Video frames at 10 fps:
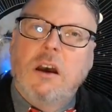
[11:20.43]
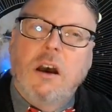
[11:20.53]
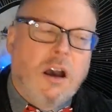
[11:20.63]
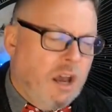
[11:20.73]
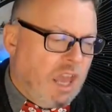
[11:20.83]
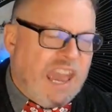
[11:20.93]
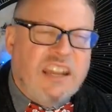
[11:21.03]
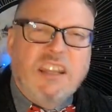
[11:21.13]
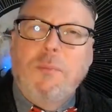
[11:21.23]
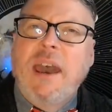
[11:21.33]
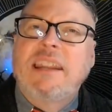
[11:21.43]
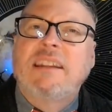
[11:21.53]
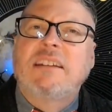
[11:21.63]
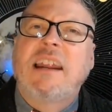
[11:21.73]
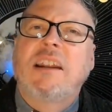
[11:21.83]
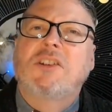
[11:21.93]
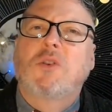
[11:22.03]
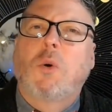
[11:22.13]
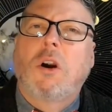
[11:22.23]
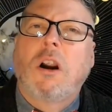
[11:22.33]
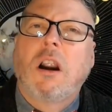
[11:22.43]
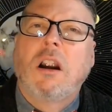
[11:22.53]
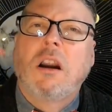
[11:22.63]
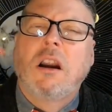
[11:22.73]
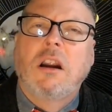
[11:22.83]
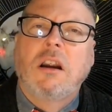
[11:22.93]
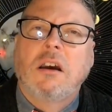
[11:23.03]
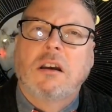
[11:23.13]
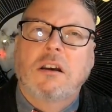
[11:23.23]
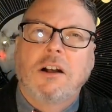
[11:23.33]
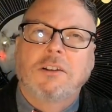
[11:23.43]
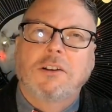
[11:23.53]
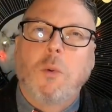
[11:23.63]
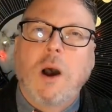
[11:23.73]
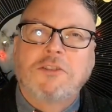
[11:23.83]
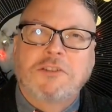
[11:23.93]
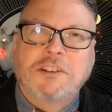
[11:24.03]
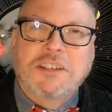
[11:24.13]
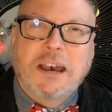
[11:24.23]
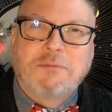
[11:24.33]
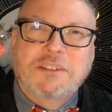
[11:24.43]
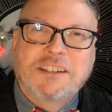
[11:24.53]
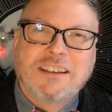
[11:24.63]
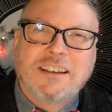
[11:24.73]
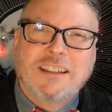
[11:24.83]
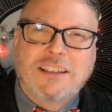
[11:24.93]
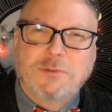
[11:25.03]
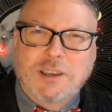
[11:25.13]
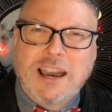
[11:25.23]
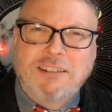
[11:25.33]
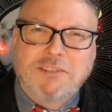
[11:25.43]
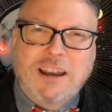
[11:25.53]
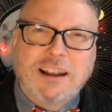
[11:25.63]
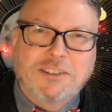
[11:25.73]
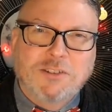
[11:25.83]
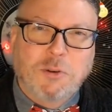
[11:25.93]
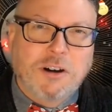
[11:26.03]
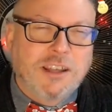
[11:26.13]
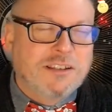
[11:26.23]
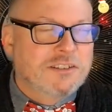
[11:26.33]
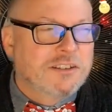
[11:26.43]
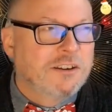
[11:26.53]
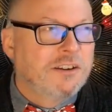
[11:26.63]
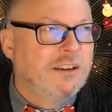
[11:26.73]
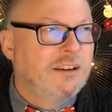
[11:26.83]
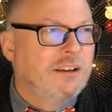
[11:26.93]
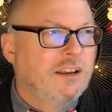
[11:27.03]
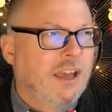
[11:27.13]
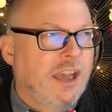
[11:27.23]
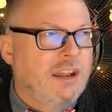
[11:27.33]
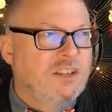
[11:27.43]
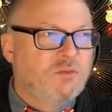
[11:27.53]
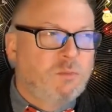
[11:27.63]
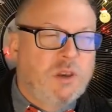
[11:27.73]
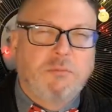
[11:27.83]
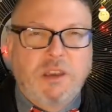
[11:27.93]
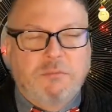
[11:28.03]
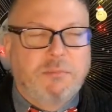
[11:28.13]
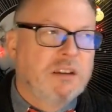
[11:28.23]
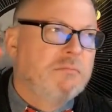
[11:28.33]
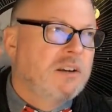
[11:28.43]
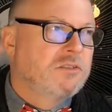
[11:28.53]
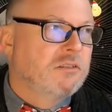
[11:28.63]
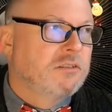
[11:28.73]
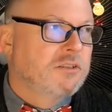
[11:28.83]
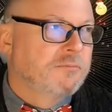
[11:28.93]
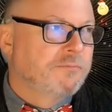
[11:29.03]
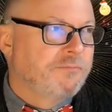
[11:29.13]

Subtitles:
and the pet dinosaur called a quadriceps. That's what kind of dinosaur it is. And his big, big, big muscles.